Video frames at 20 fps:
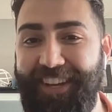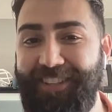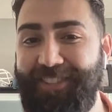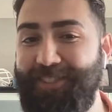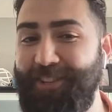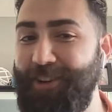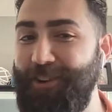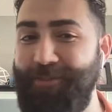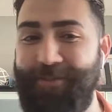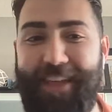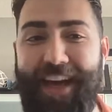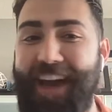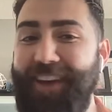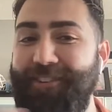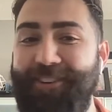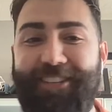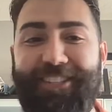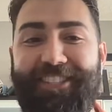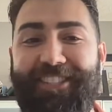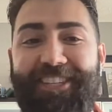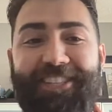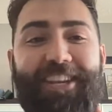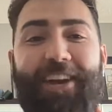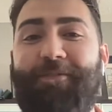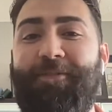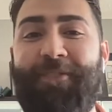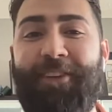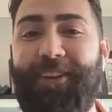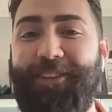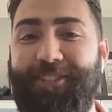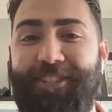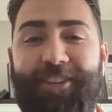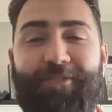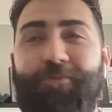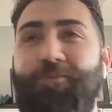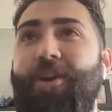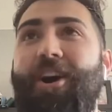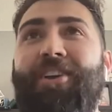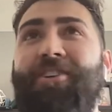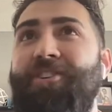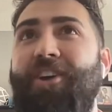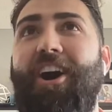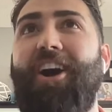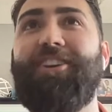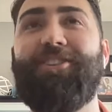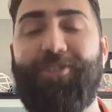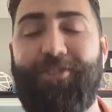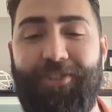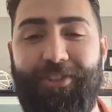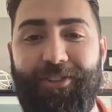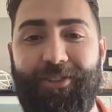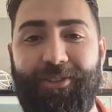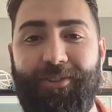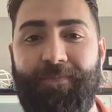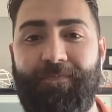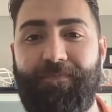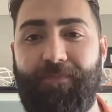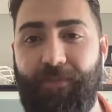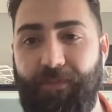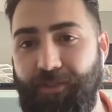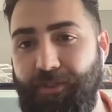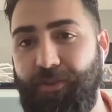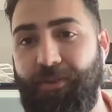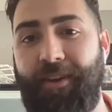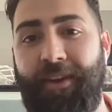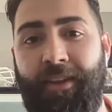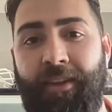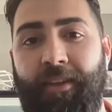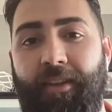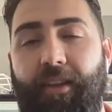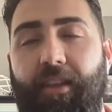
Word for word: So that was the definition of what not to do during